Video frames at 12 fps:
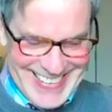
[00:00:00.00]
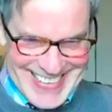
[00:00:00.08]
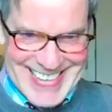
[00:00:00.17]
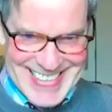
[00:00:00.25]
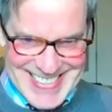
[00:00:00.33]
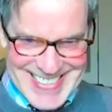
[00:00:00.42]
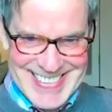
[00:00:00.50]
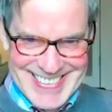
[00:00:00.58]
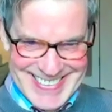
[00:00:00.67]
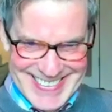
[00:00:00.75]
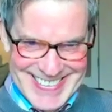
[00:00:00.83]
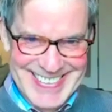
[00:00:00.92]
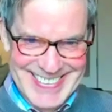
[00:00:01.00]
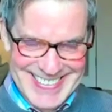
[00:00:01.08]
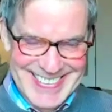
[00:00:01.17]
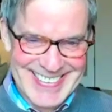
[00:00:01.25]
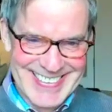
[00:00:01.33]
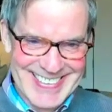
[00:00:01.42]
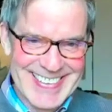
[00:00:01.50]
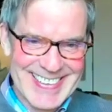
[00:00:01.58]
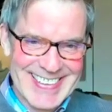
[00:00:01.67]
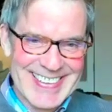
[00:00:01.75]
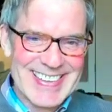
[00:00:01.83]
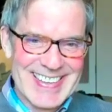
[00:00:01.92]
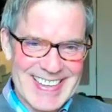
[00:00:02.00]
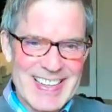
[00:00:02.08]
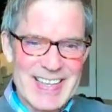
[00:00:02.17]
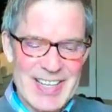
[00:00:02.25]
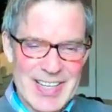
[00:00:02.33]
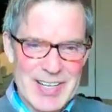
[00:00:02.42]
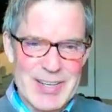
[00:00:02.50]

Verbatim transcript: Yes. Yeah. In other words,